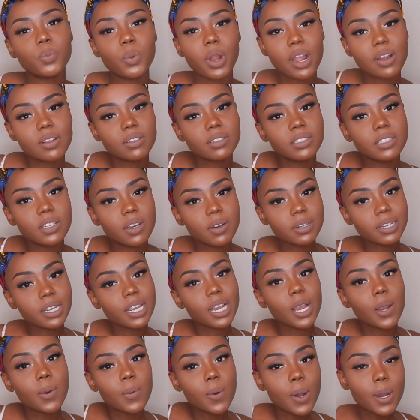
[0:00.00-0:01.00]
Brownstone
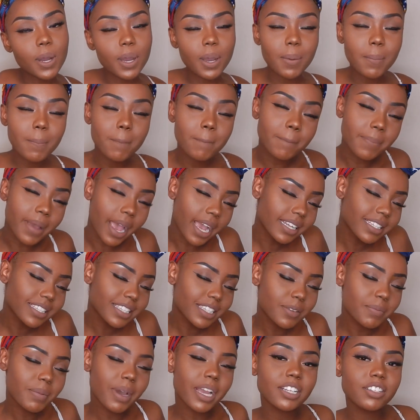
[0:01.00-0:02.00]
here. Welcome back
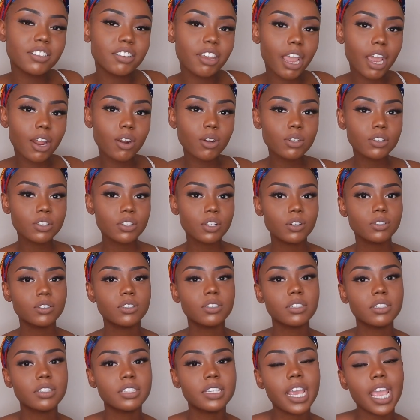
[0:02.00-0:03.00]
to my channel. So
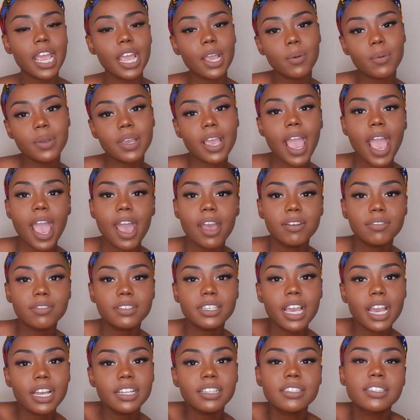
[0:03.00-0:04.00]
today we have
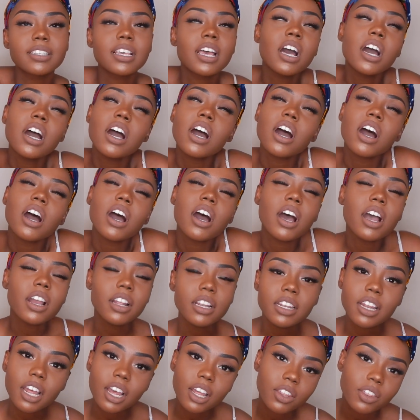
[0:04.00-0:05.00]
yet
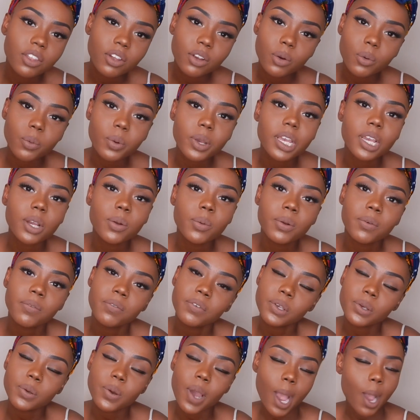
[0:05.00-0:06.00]
another wig
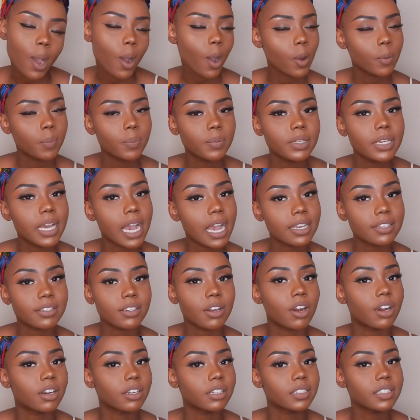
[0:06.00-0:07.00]
review. I hope you guys
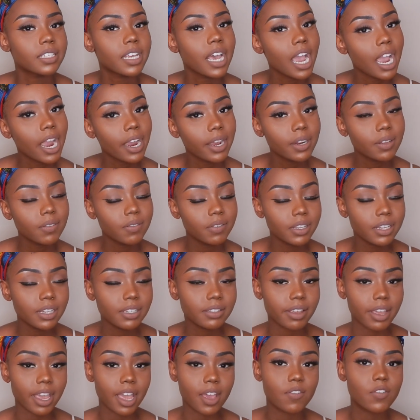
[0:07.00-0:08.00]
aren't tired of
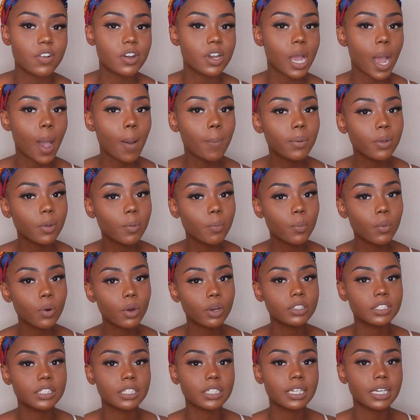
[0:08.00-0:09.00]
these. I have a couple
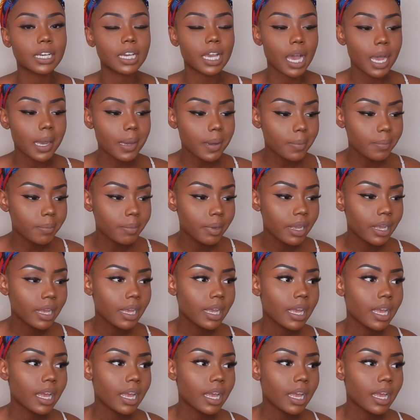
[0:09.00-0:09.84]
more to come.